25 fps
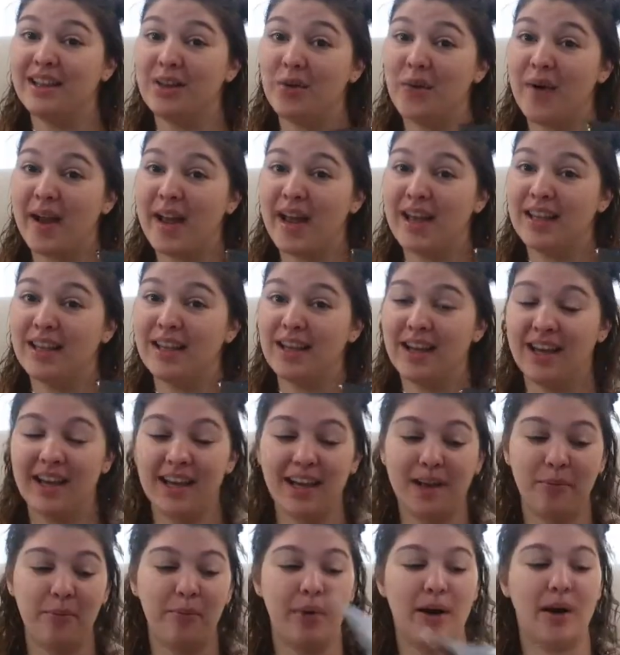the way I
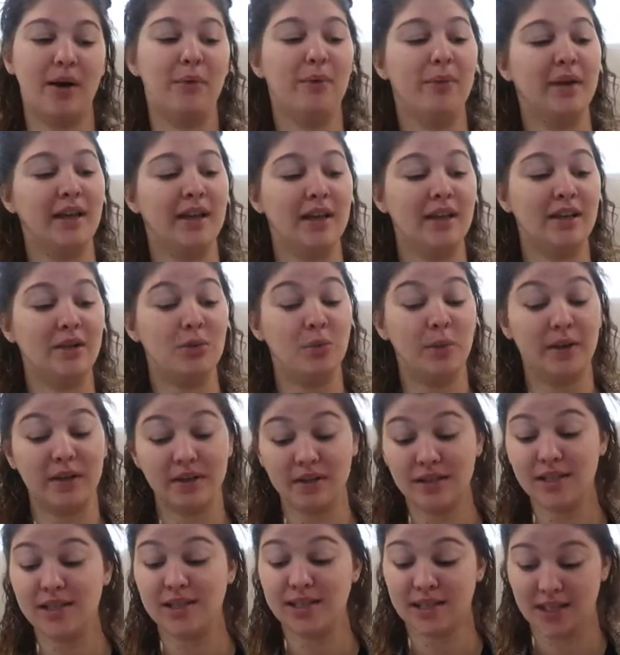like, but we
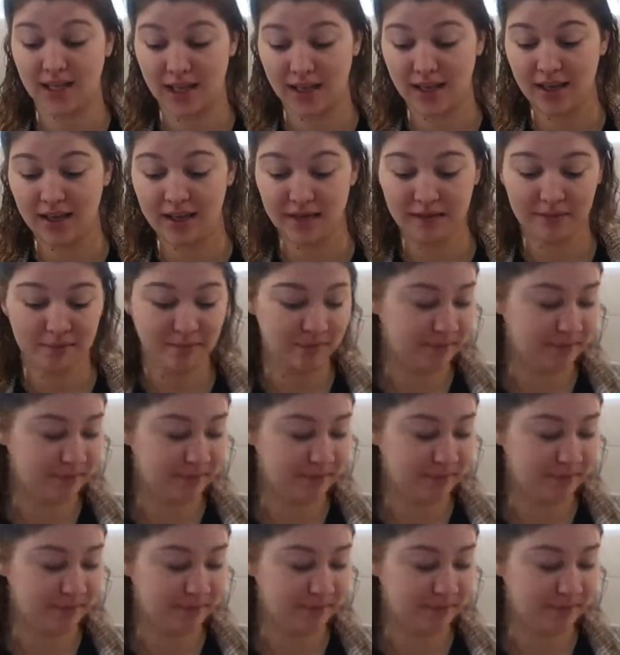will see.